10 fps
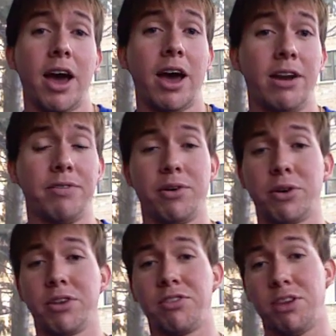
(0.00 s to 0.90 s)
and a
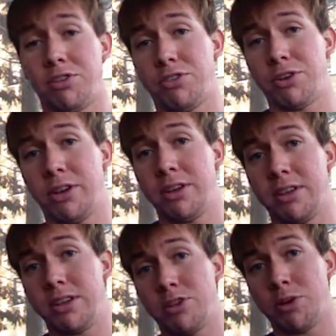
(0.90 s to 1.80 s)
focused history to
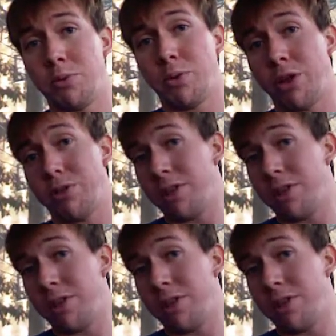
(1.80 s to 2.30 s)
determine whether